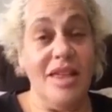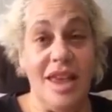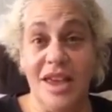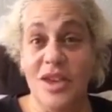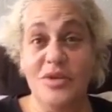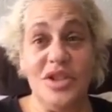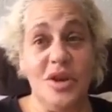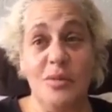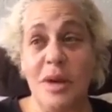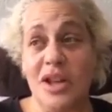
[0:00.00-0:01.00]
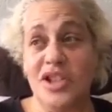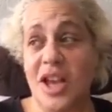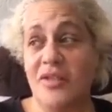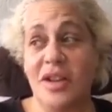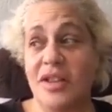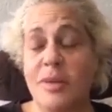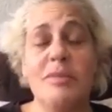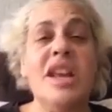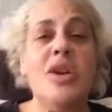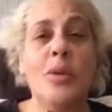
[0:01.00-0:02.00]
Thank you so much. The
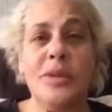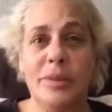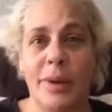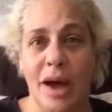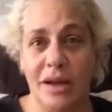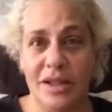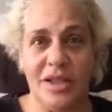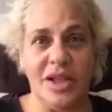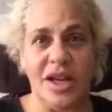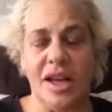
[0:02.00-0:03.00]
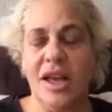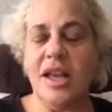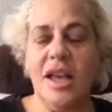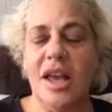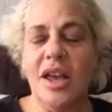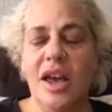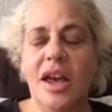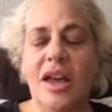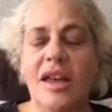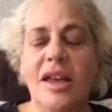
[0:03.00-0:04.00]
minute you open the box, it's gonna
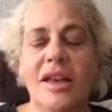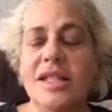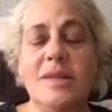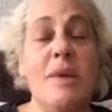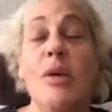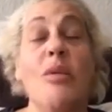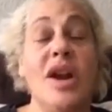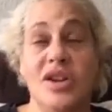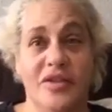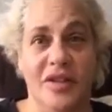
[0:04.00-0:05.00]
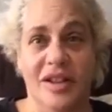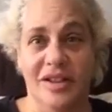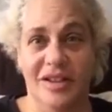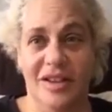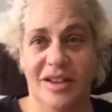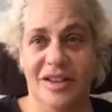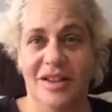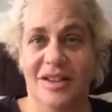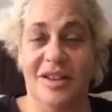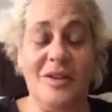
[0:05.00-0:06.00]
smell wonderful.
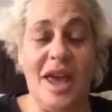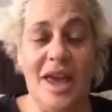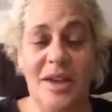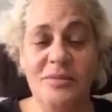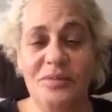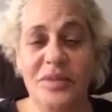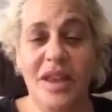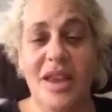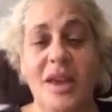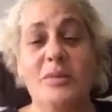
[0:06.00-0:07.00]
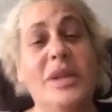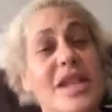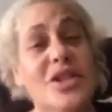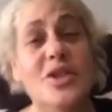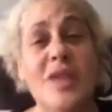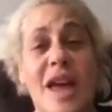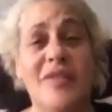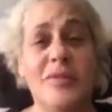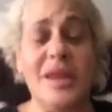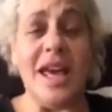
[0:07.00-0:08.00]
Okay? Please do
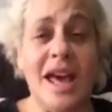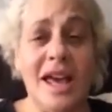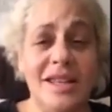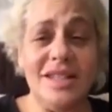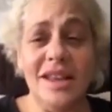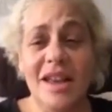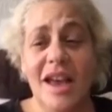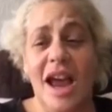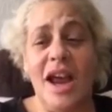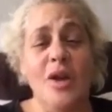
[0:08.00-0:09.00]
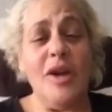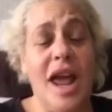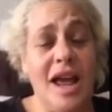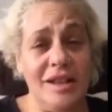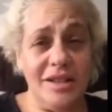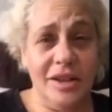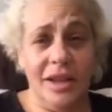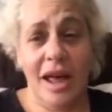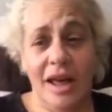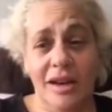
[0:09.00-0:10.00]
that for me, guys. I don't ask a
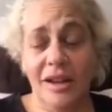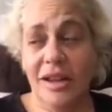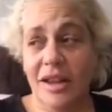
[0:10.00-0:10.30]
lot.